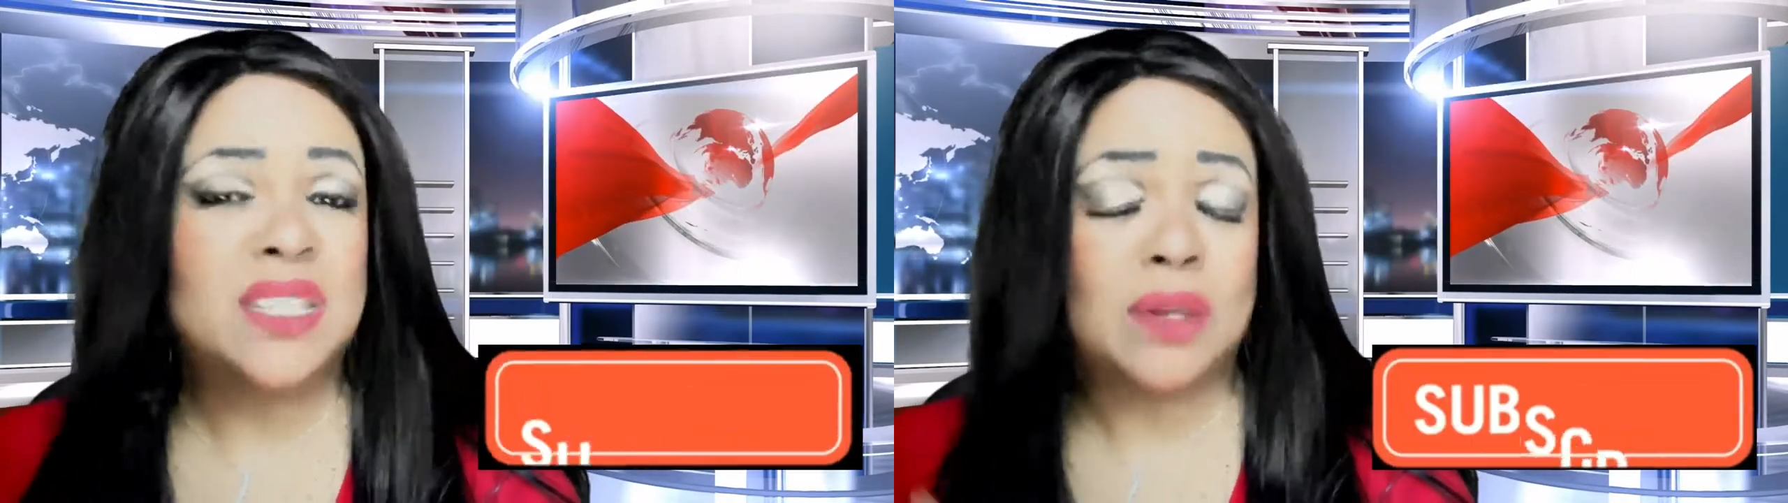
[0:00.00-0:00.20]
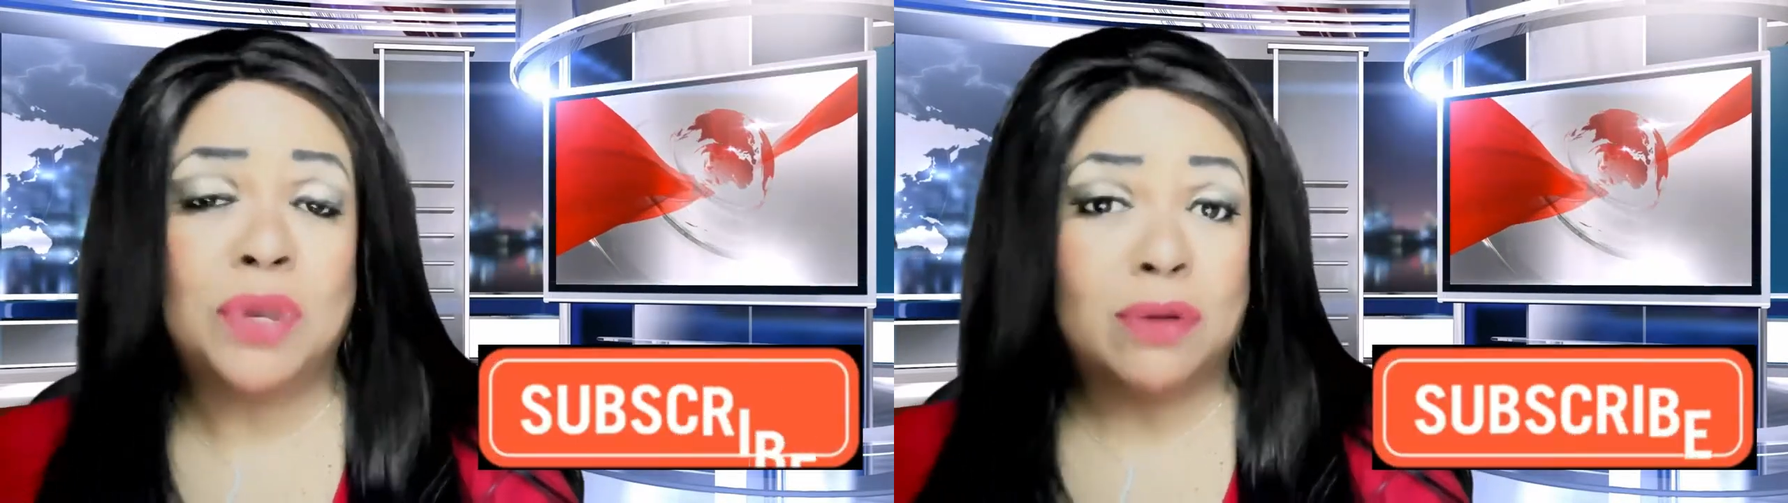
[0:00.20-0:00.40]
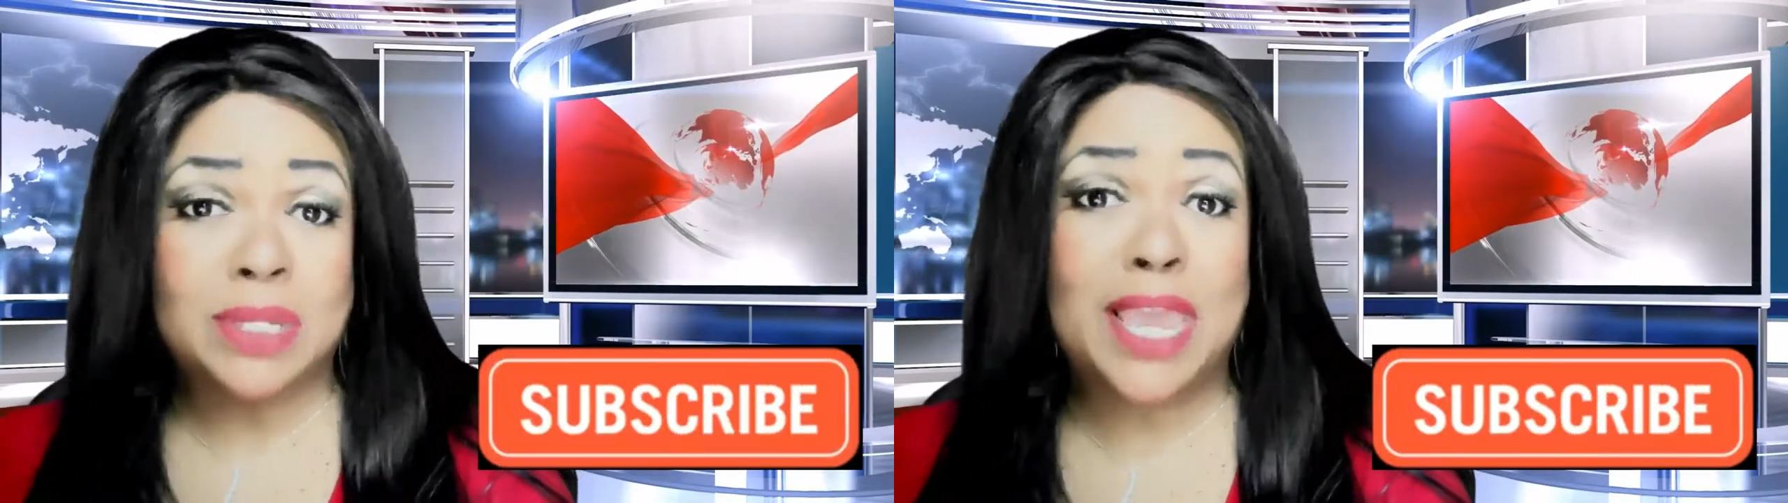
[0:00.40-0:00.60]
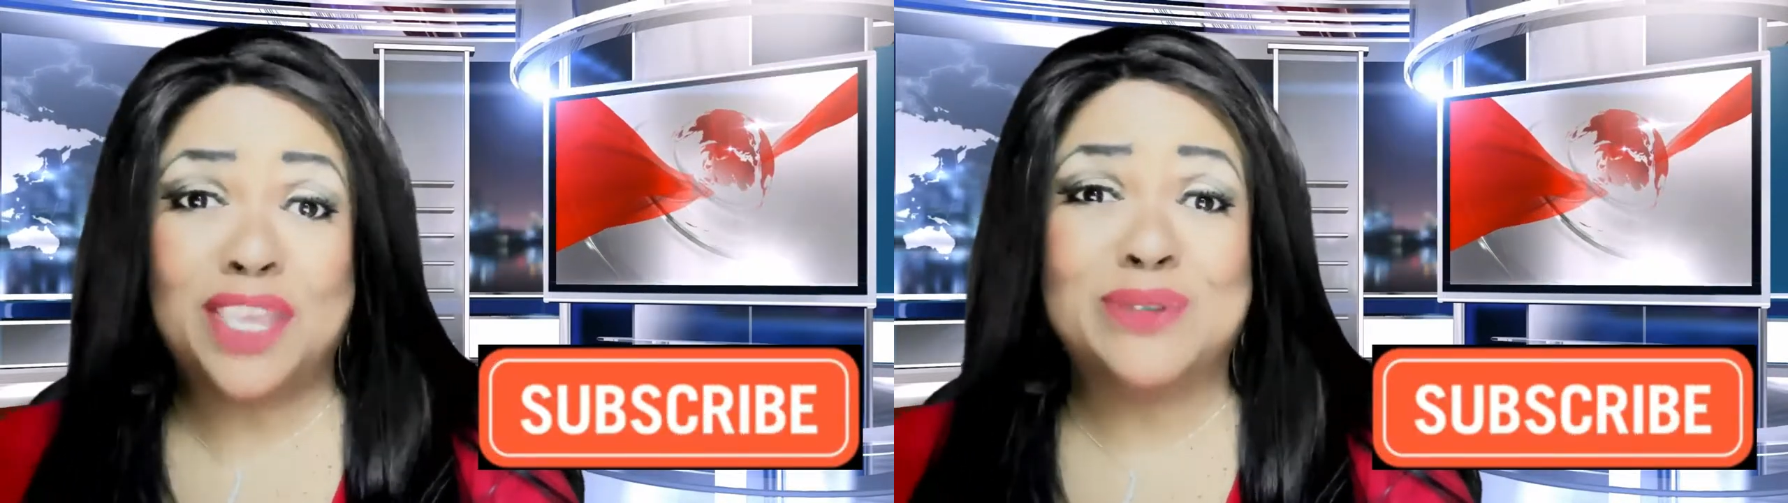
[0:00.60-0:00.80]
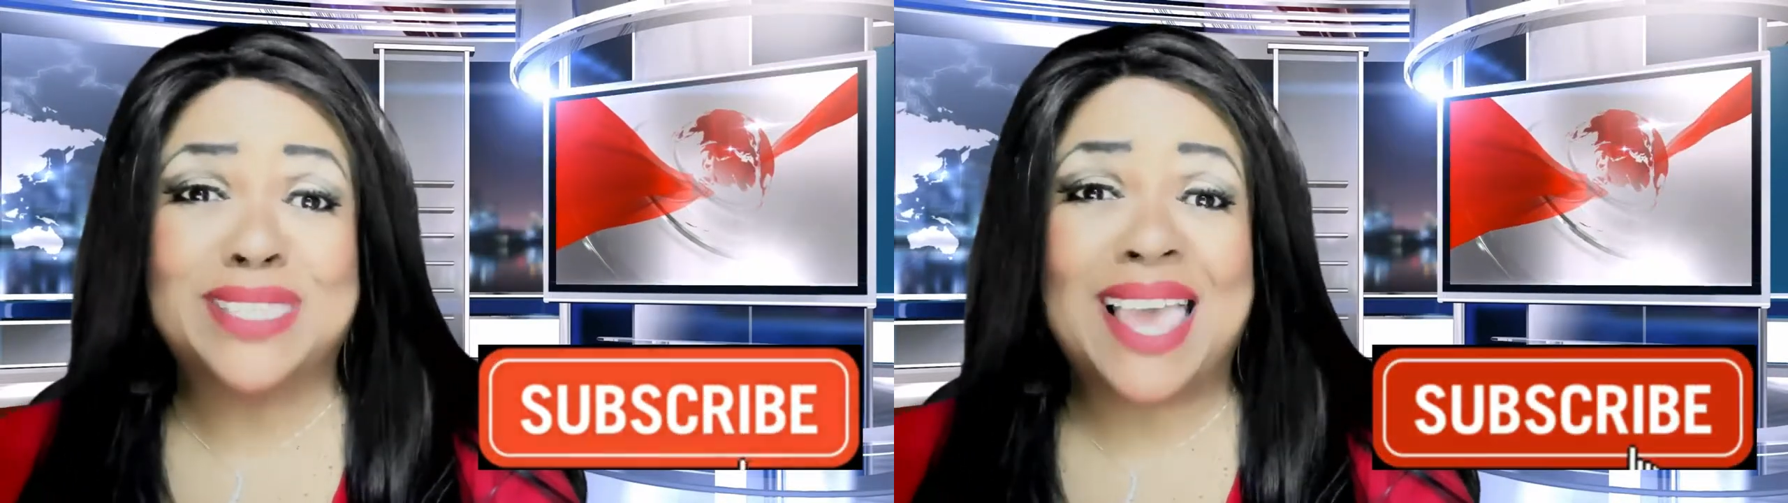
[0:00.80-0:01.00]
It's only gonna take
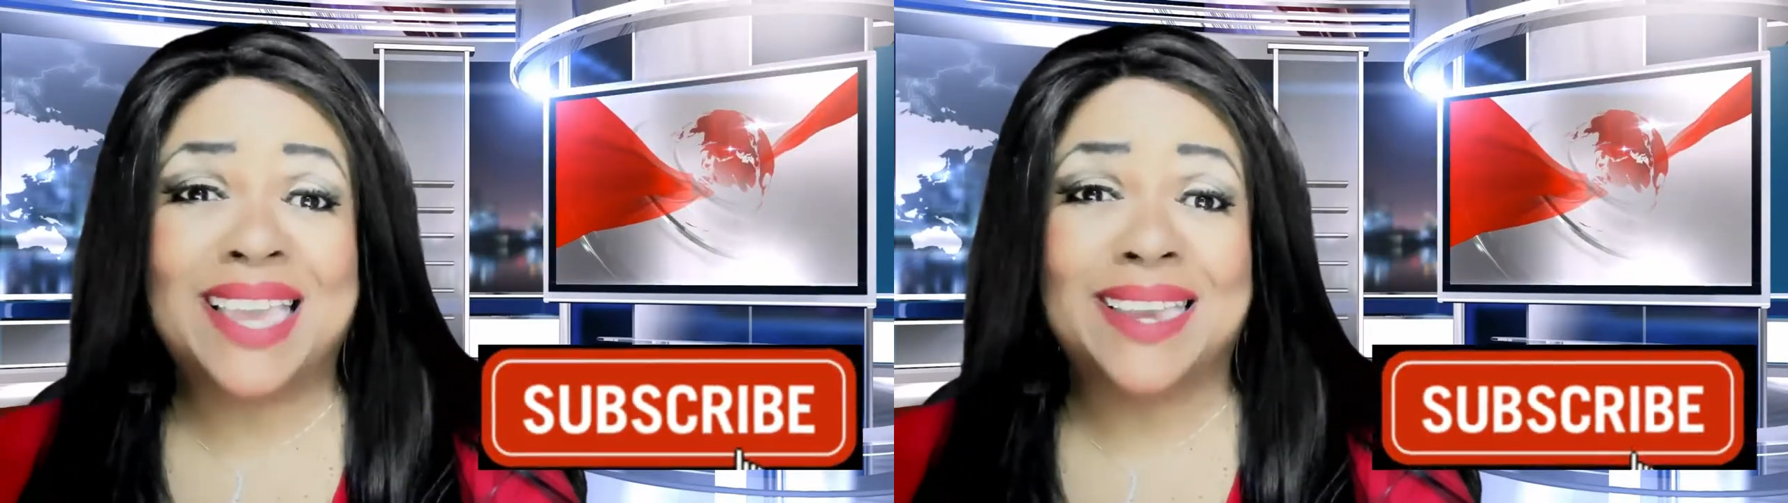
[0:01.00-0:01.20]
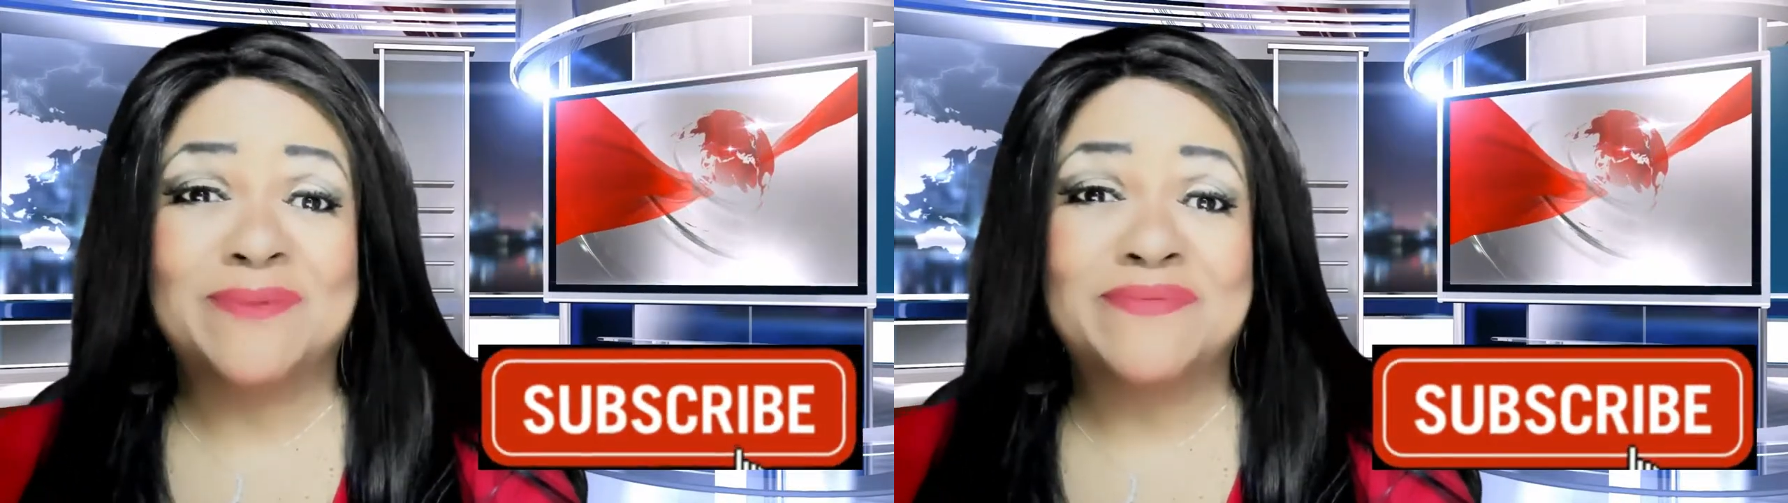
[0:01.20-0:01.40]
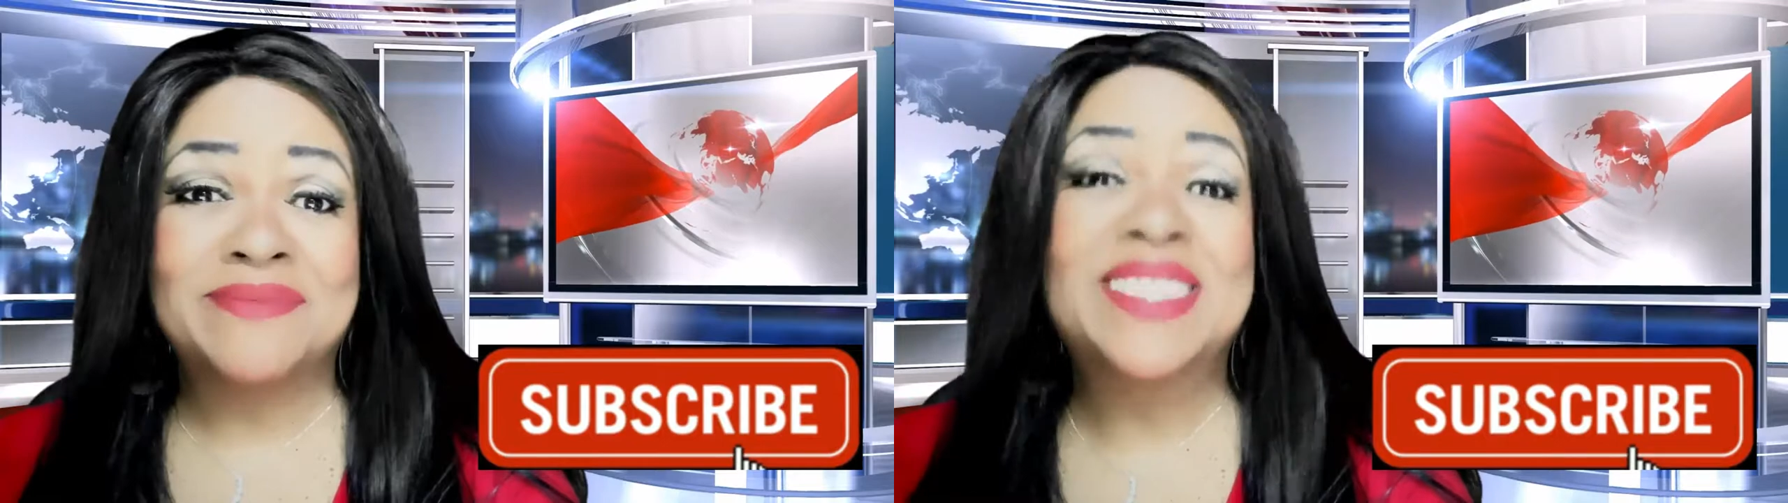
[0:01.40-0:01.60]
you a second.